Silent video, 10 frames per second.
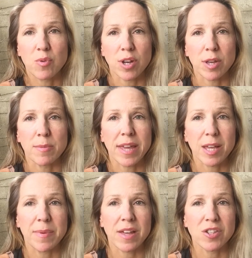point I'm going to
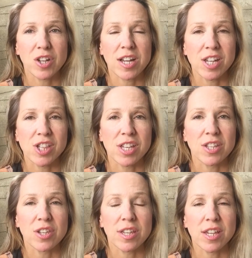make about the diet is
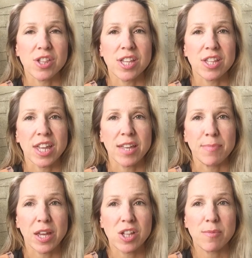that
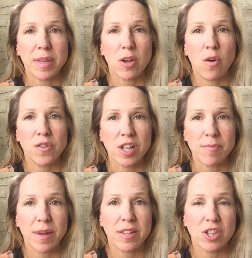because it
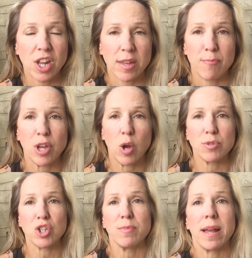often, certainly
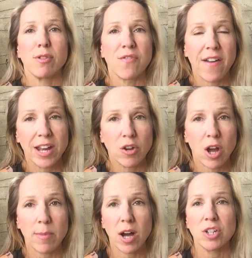pre-competition, becomes very low
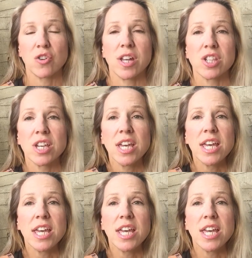carbohydrate,